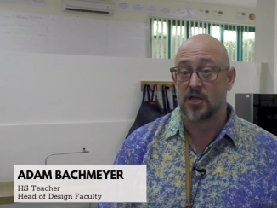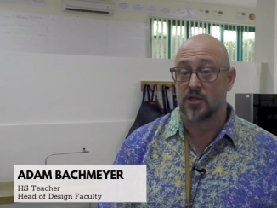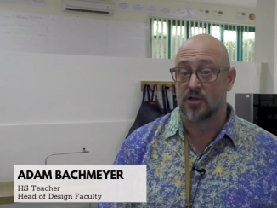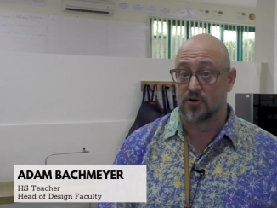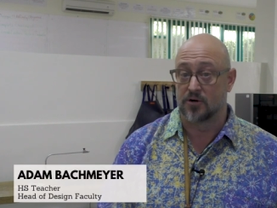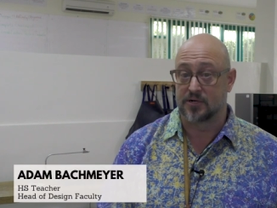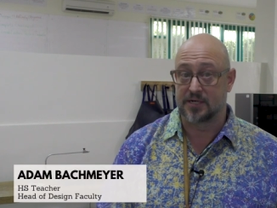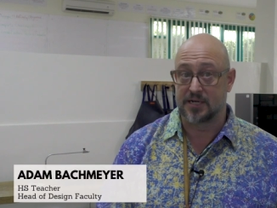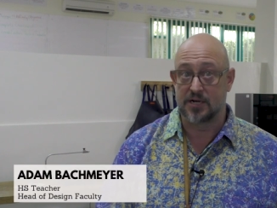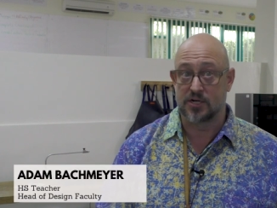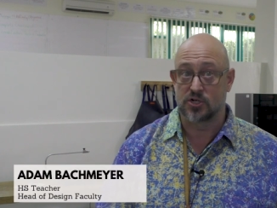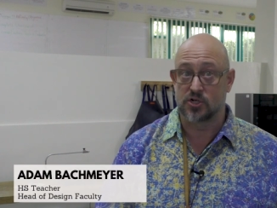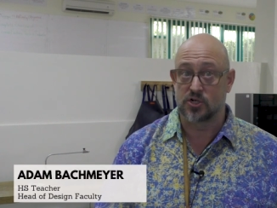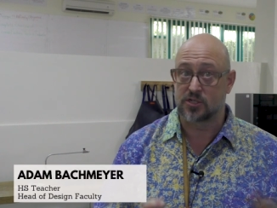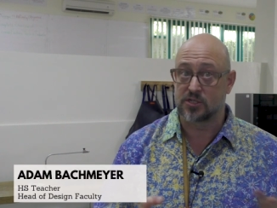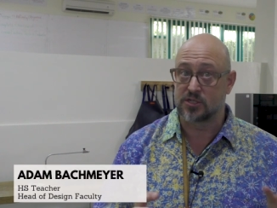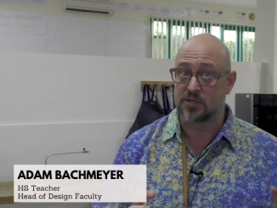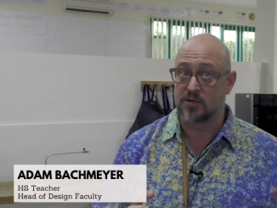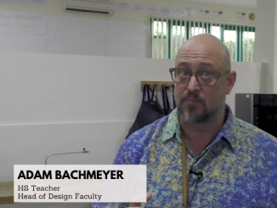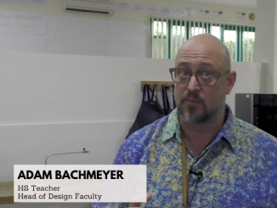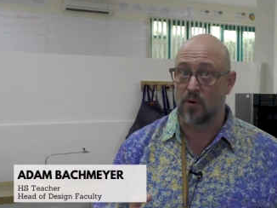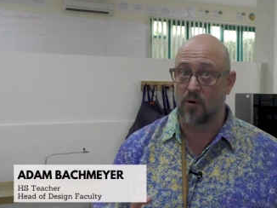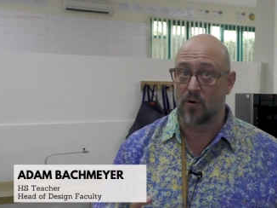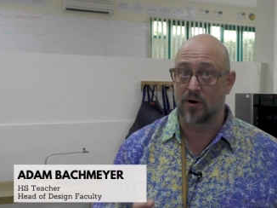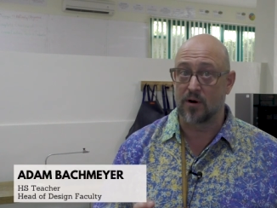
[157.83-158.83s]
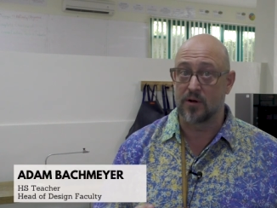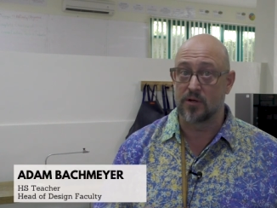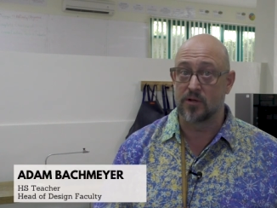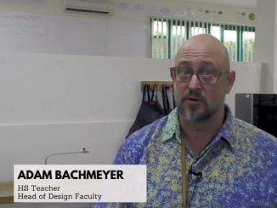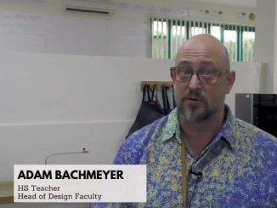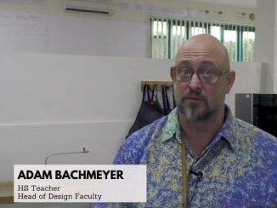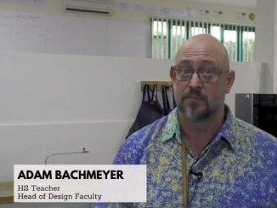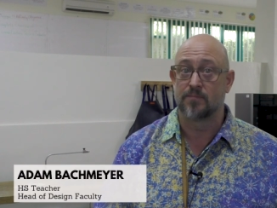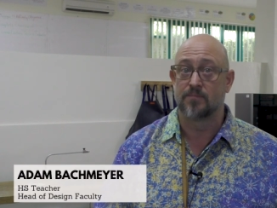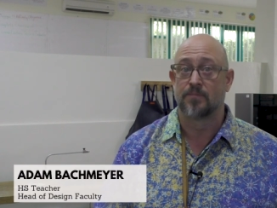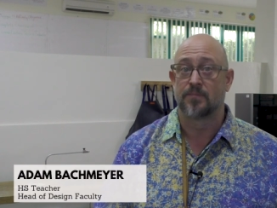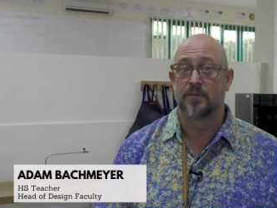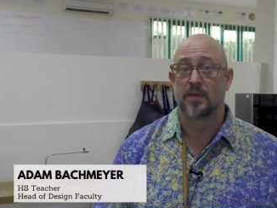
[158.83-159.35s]
Your teachers support
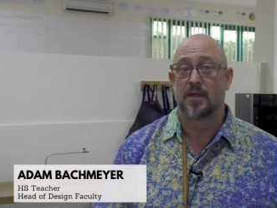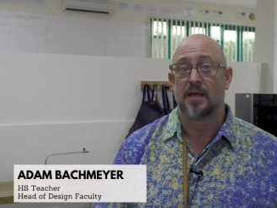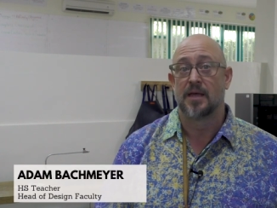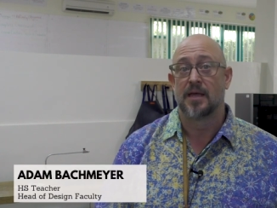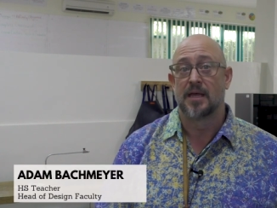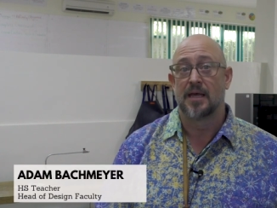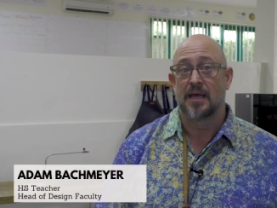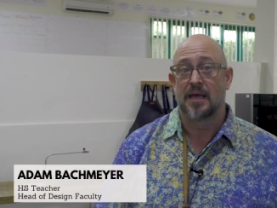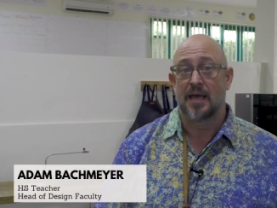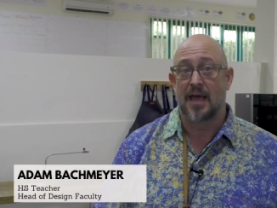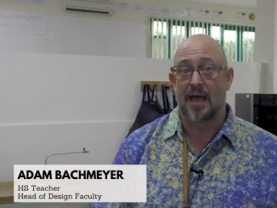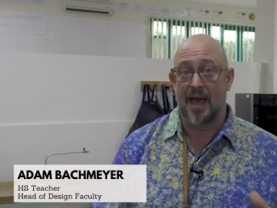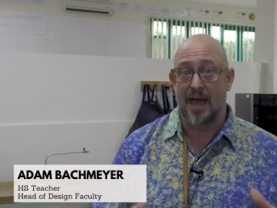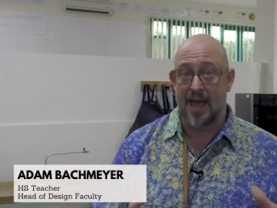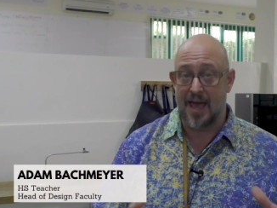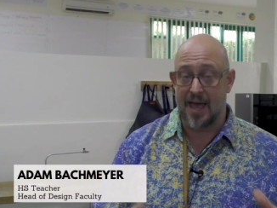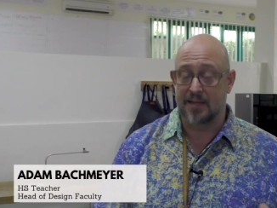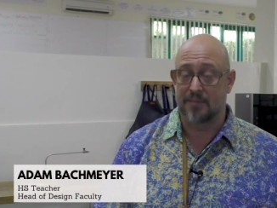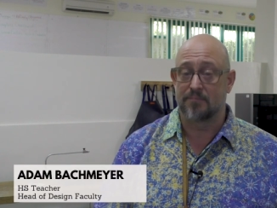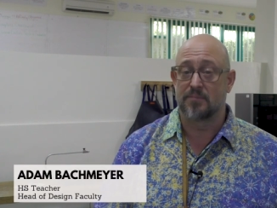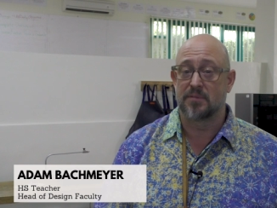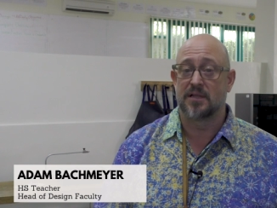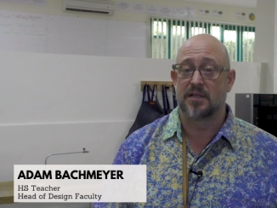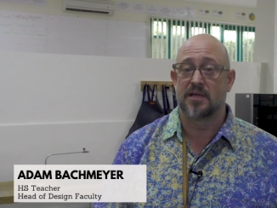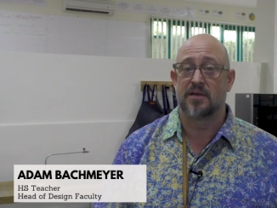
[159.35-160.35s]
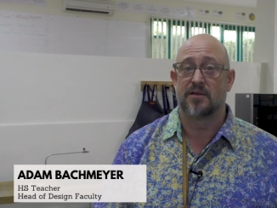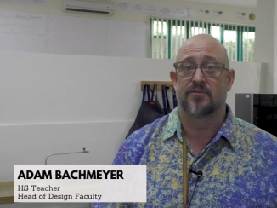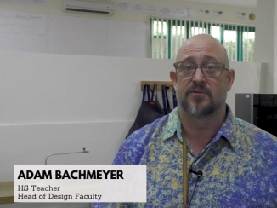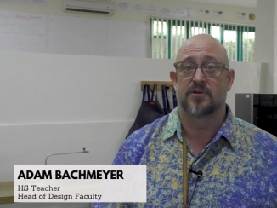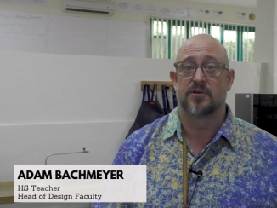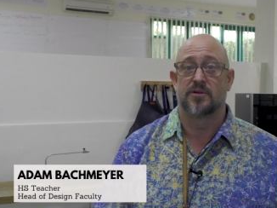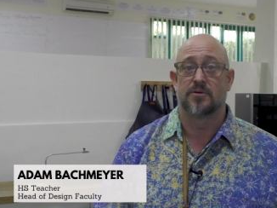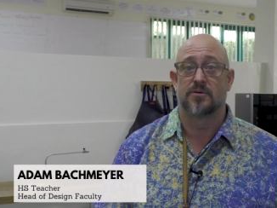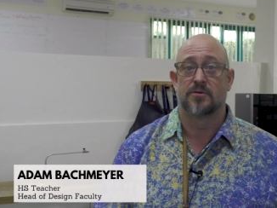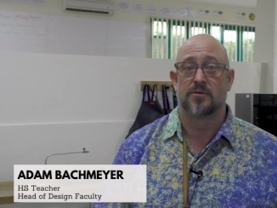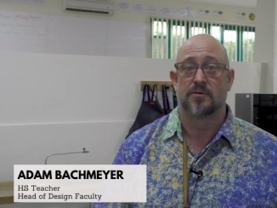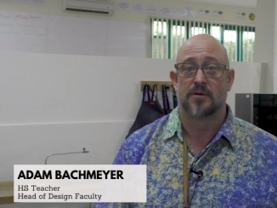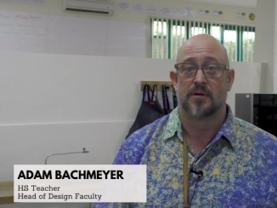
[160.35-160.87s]
you and believe in
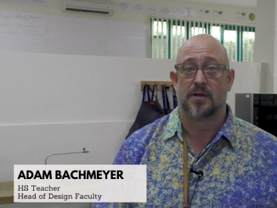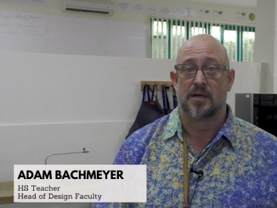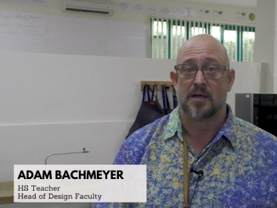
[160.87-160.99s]
you.